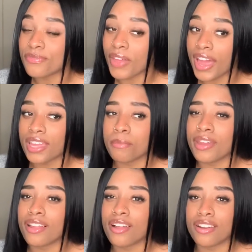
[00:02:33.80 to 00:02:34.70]
I can
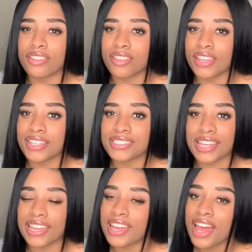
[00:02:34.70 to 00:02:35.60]
make a lot of things
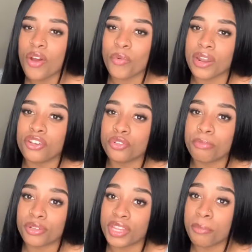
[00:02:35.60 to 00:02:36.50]
like when I do
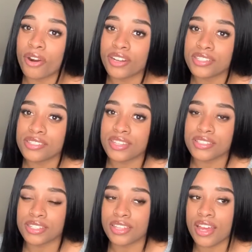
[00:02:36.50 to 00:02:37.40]
birthday parties and things
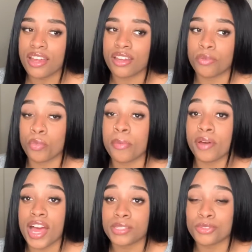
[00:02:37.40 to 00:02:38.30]
like that, um, people
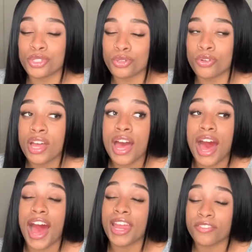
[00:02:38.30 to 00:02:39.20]
ask me to,
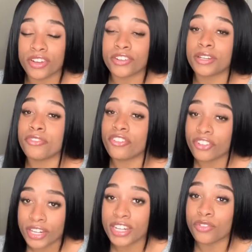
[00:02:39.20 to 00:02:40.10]
I am very
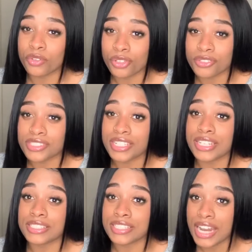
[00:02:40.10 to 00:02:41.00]
creative with those
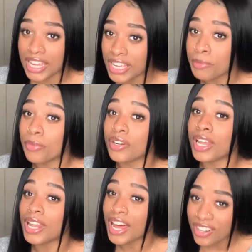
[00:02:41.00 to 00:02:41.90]
things and I come up with a
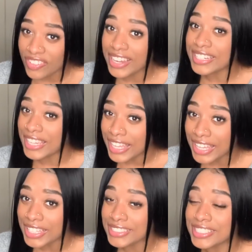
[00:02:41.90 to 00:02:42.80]
lot of
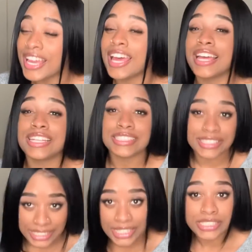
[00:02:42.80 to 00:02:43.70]
ideas
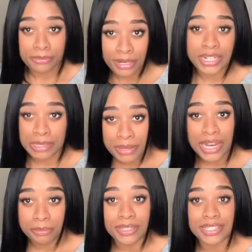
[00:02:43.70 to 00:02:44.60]
to get your party
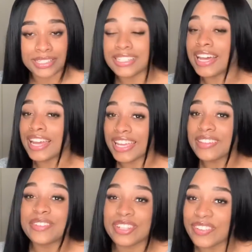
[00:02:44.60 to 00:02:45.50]
popping. Like,
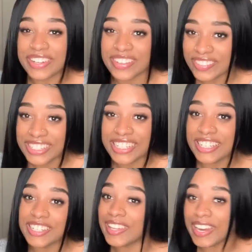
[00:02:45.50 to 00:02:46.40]
if you know what I
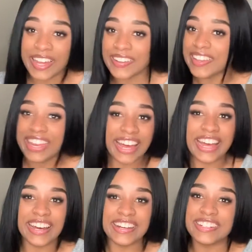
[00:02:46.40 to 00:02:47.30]
mean, you know, you
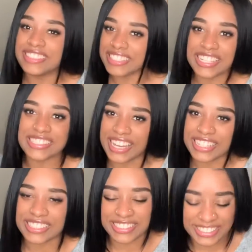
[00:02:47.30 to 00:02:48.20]
know, exactly.